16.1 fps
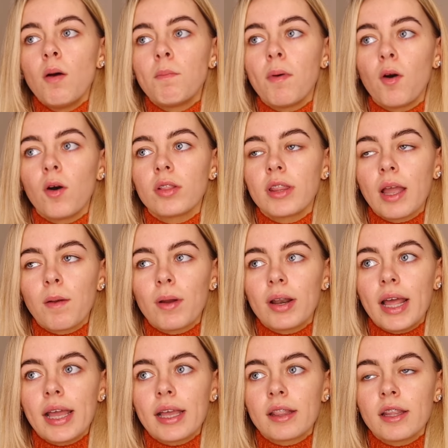But they were
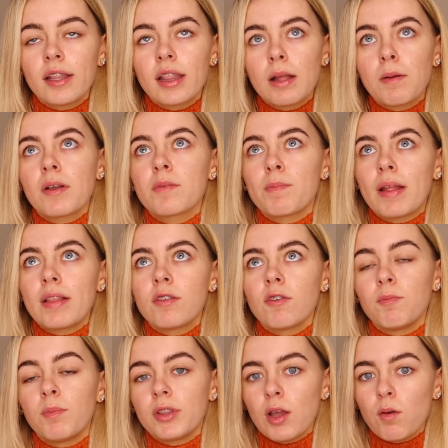like, not they were
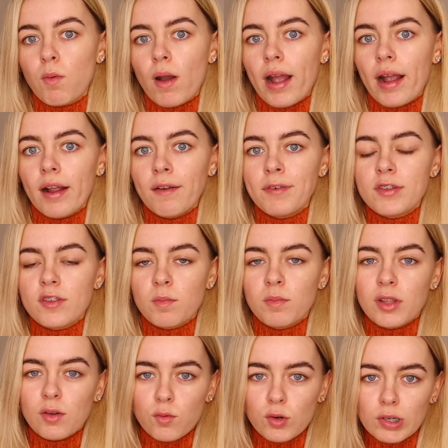expensive, but they were for
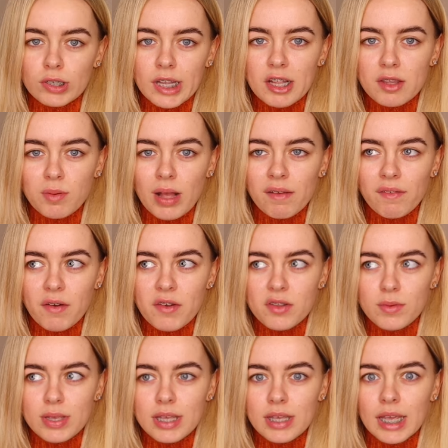someone that worked like 12 hours
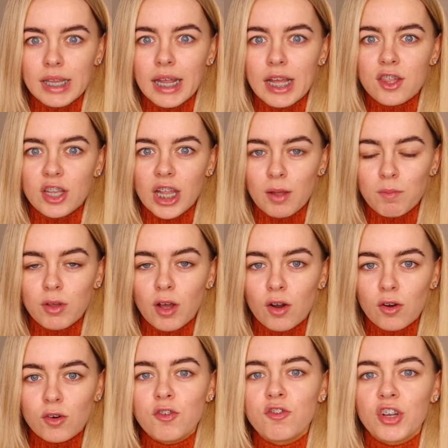a week in H&M and
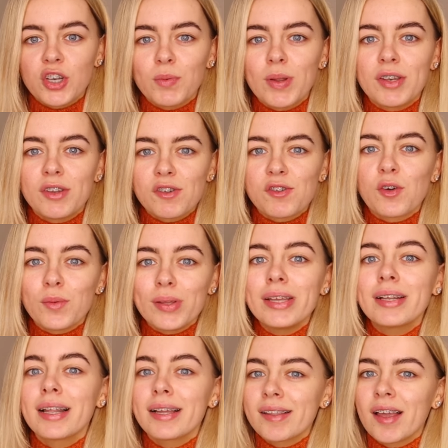got €120 a
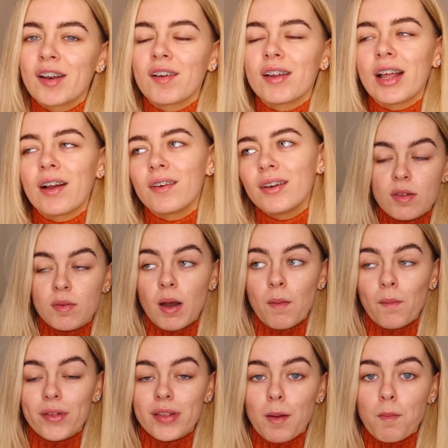week, like €10 an hour. So
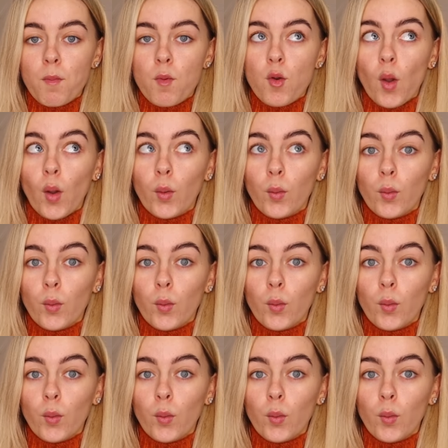I was broke